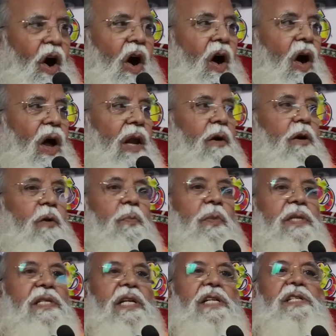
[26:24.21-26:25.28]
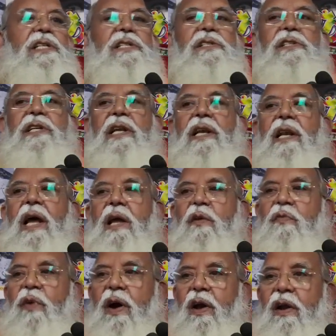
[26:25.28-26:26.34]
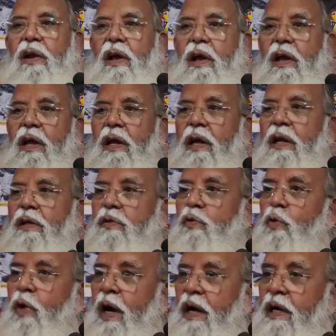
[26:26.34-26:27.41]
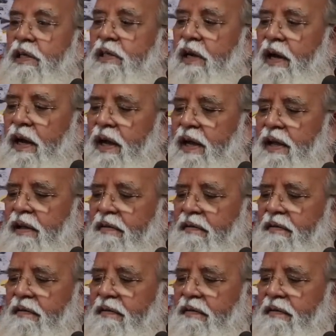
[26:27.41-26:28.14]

All our possessions in life are sukha kachra.